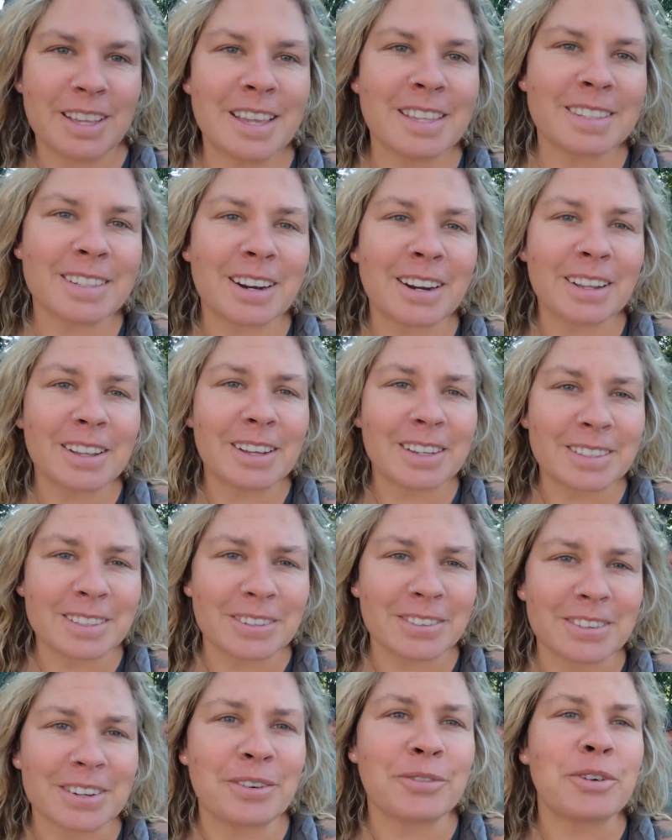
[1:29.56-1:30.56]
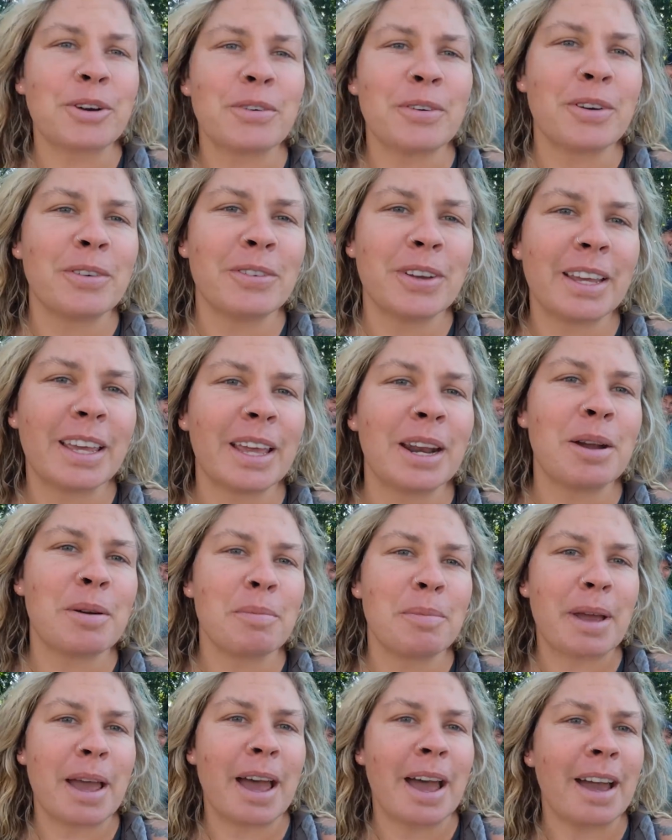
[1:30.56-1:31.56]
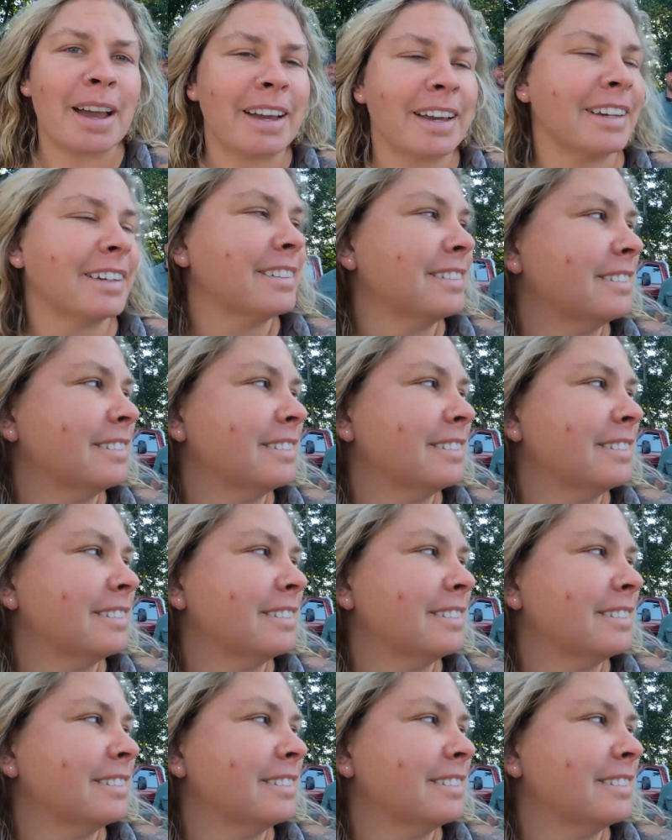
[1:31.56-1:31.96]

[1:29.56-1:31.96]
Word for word: it's gonna look so different when we get her back.